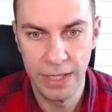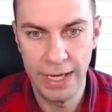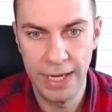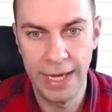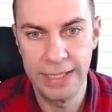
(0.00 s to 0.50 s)

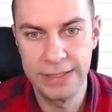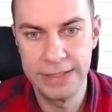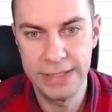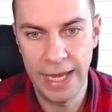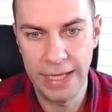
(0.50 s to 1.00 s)
and
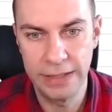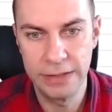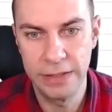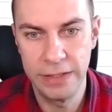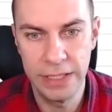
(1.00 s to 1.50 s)
add
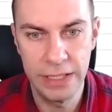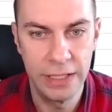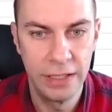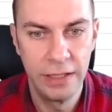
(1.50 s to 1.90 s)
the